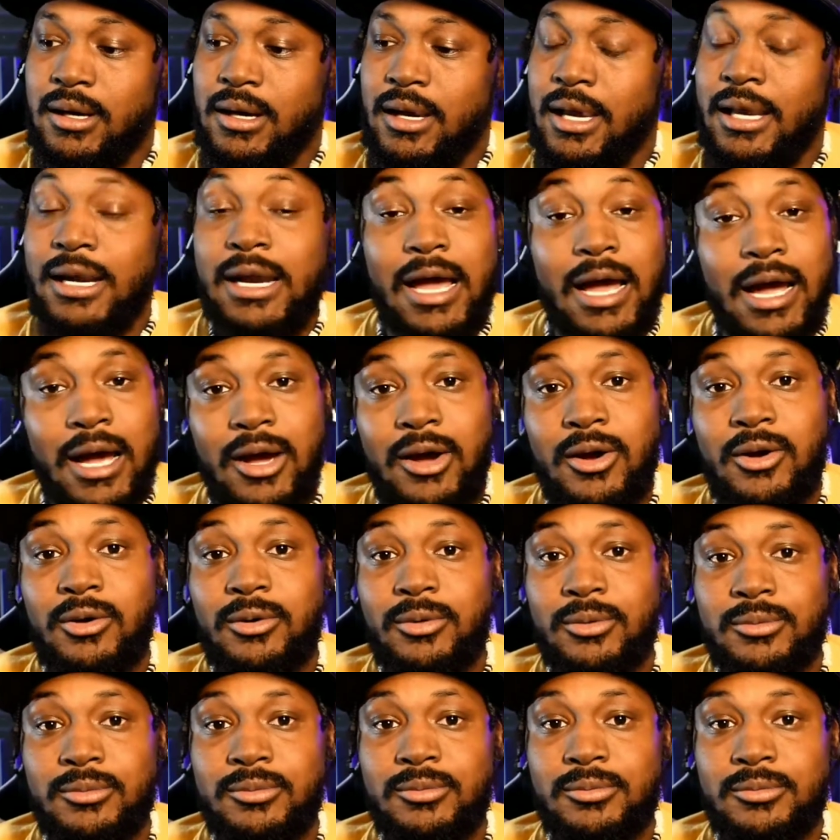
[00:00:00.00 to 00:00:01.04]
And
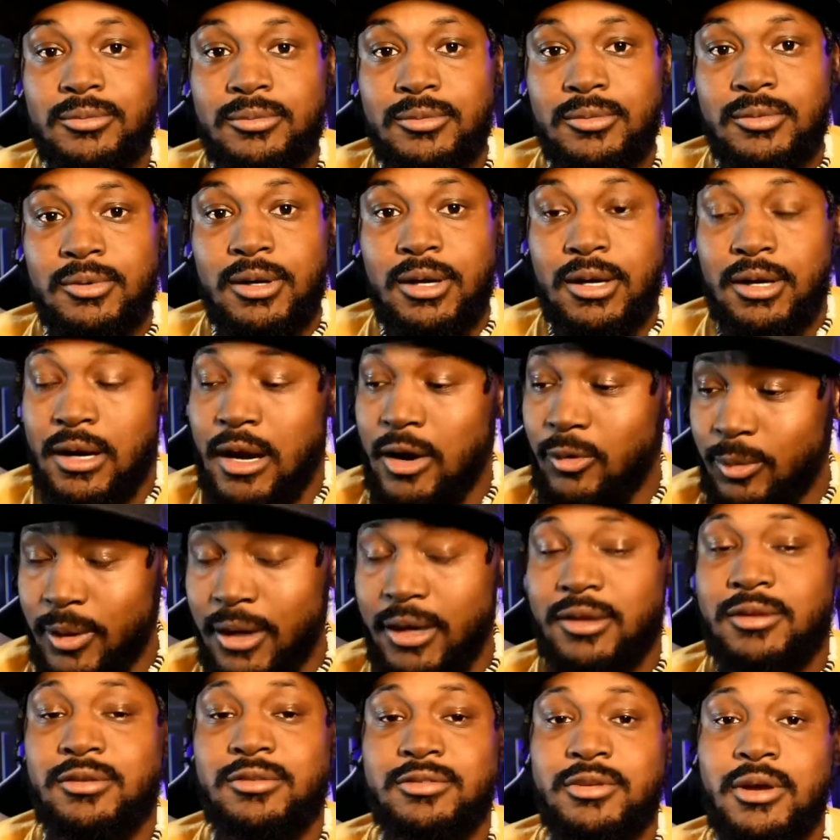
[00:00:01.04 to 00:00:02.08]
how could I
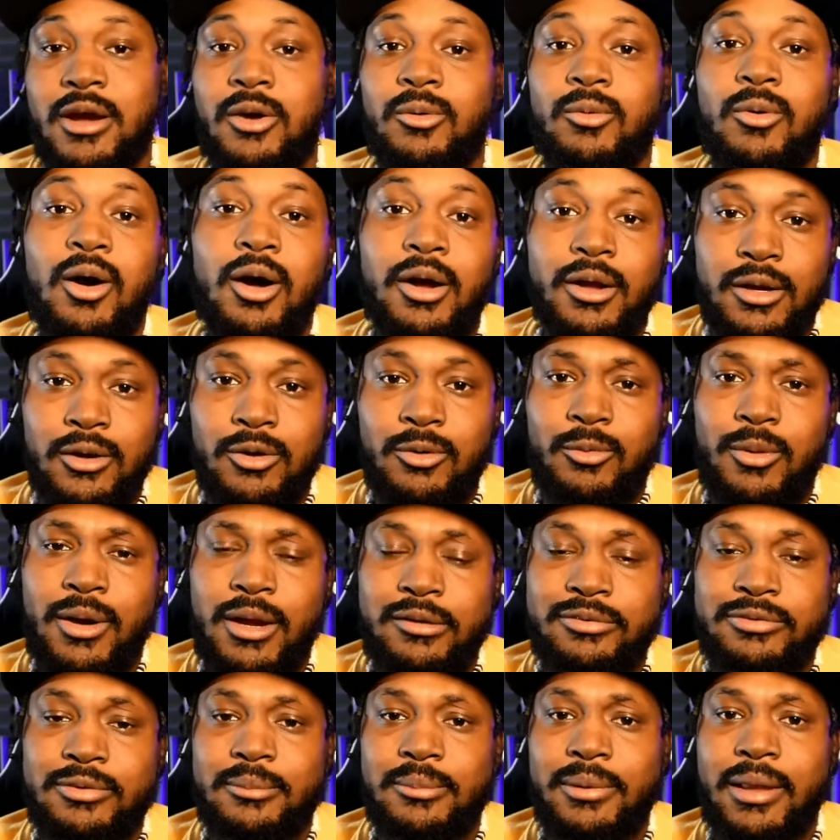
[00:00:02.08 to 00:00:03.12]
reconcile walking
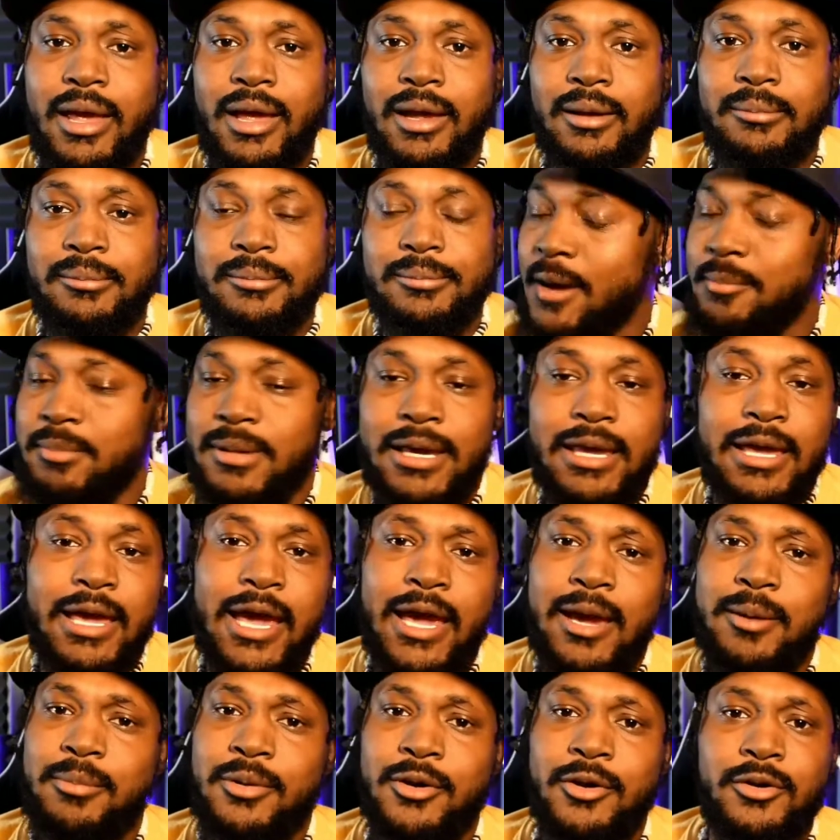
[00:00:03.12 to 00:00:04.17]
away from that? I'm a
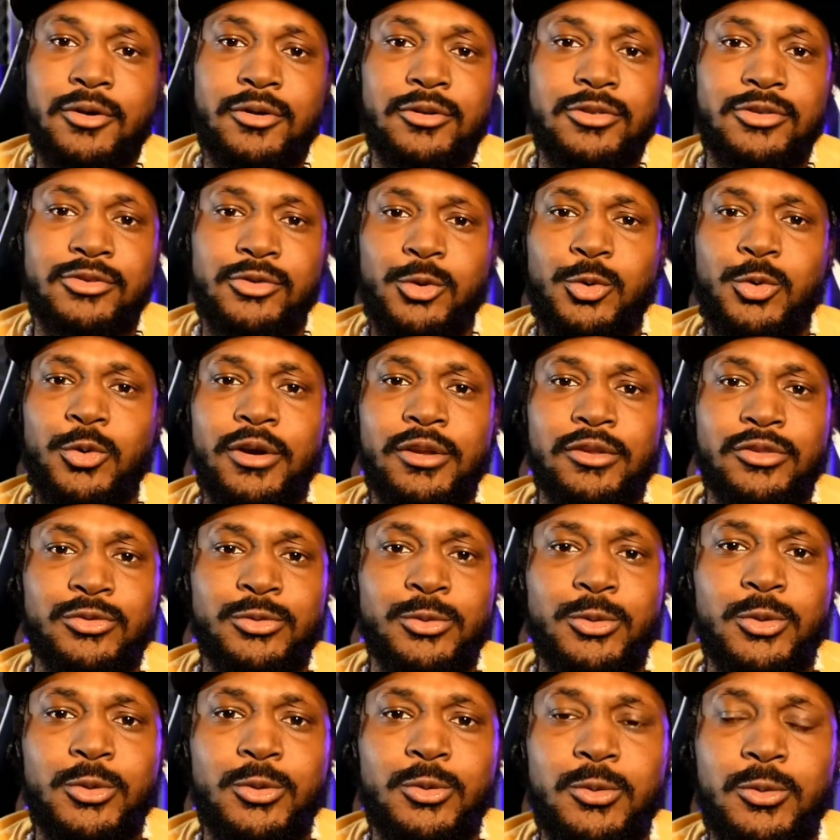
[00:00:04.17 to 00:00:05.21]
gamer through and
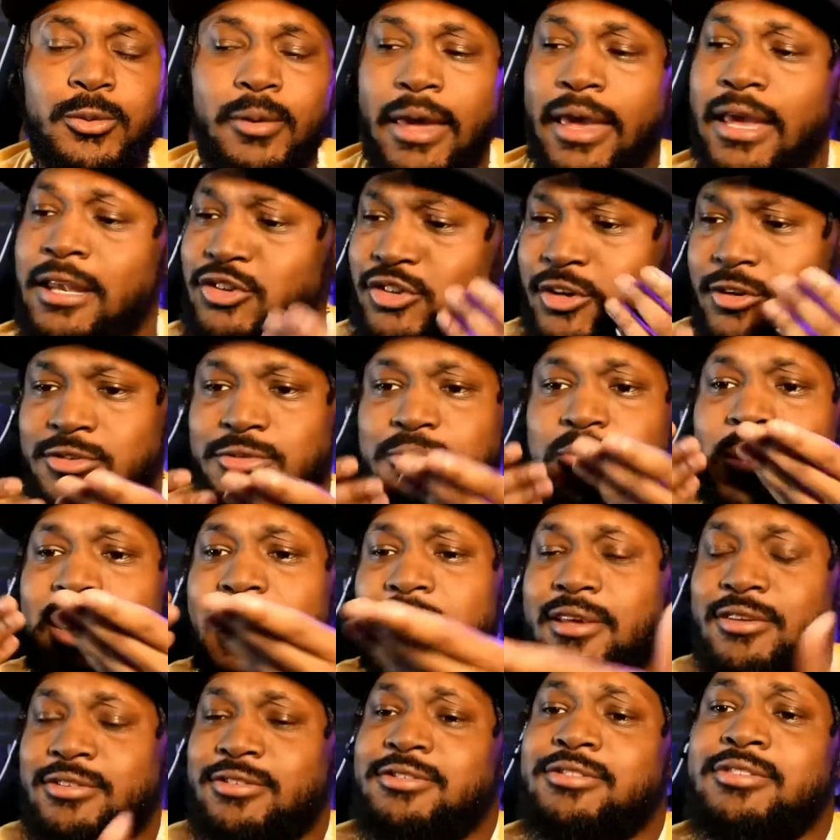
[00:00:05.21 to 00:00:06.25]
through. It just
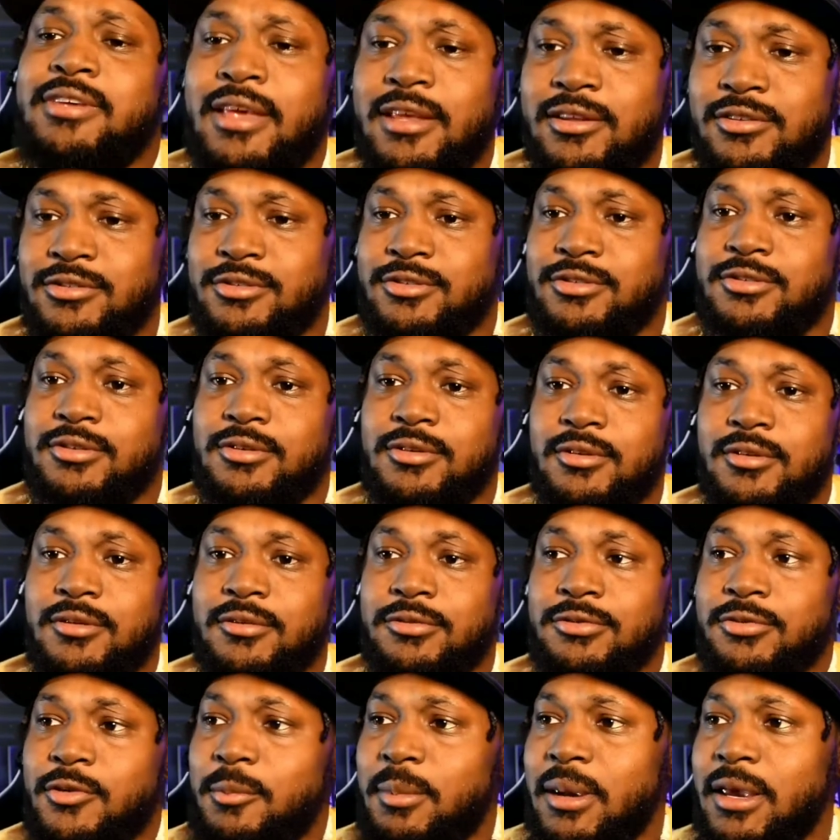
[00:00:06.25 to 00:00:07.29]
makes sense
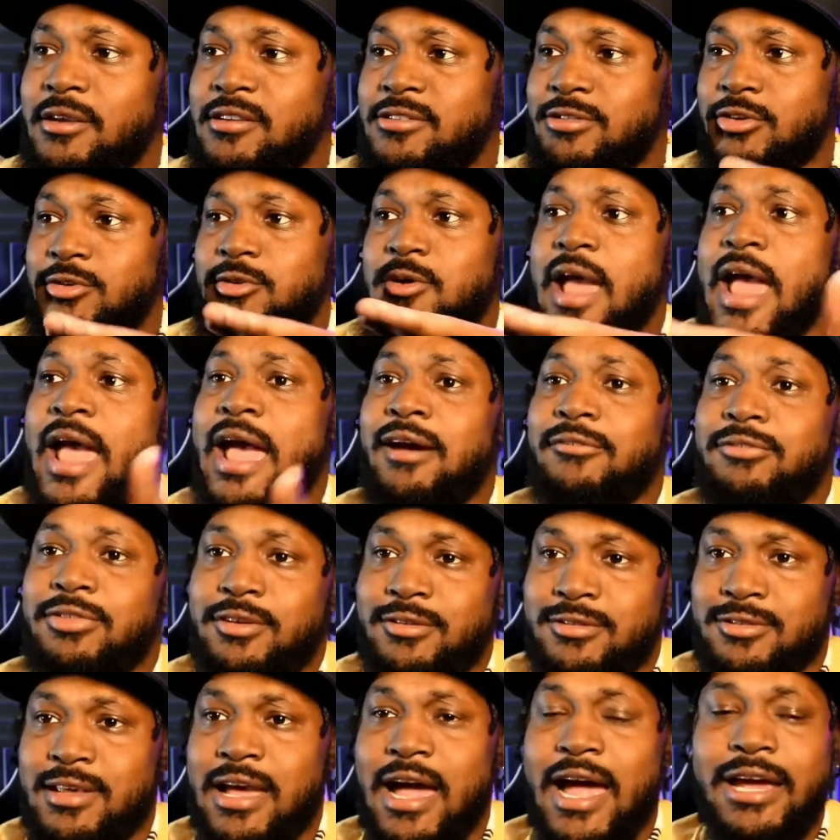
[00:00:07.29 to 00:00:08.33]
for me to have
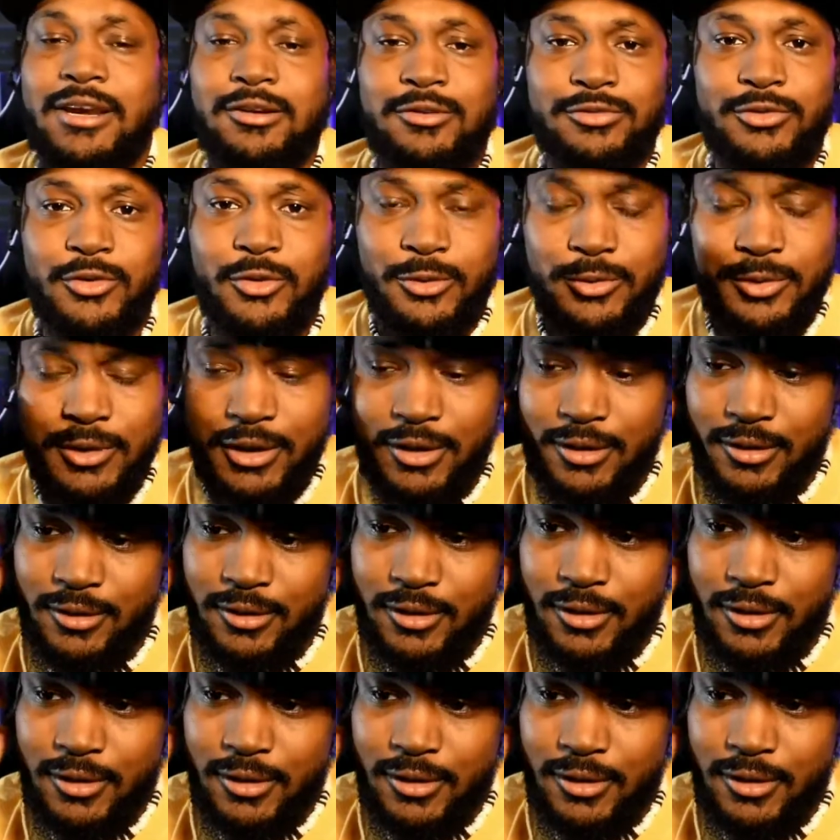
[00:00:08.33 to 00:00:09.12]
this kind of career.